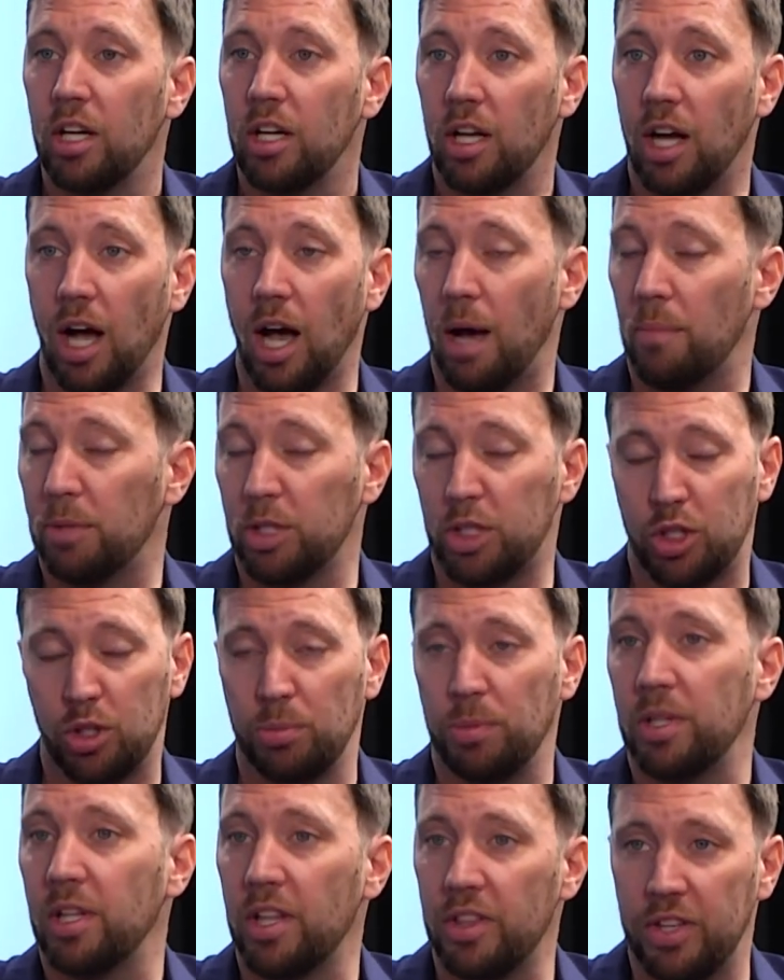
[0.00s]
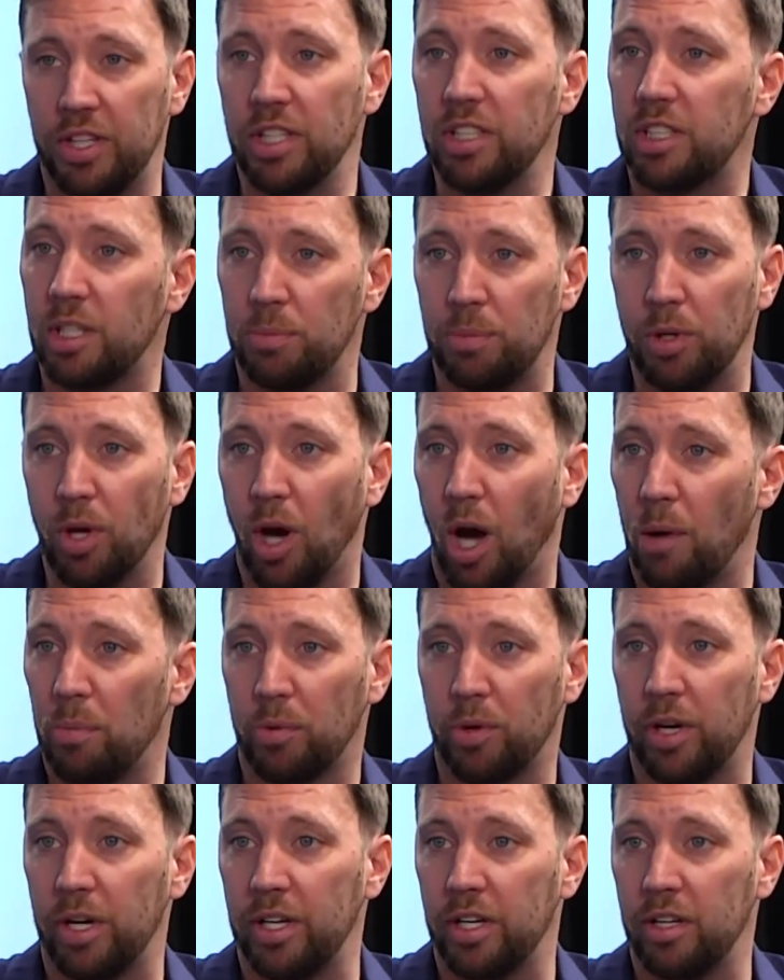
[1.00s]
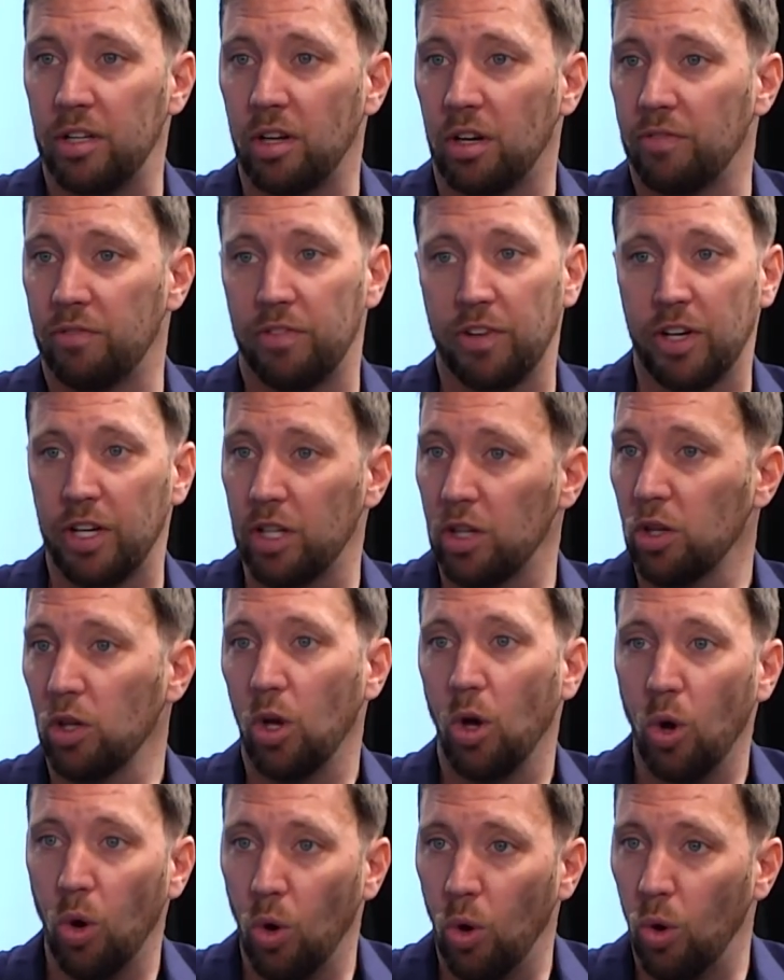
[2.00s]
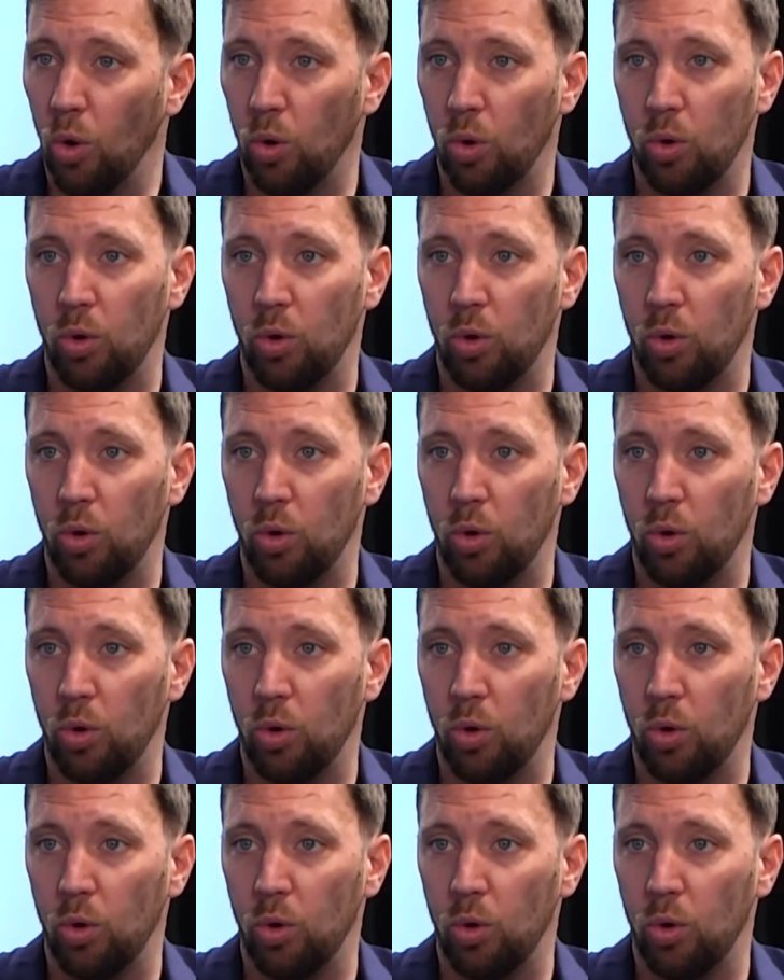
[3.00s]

I'm assuming that these can be operated on very low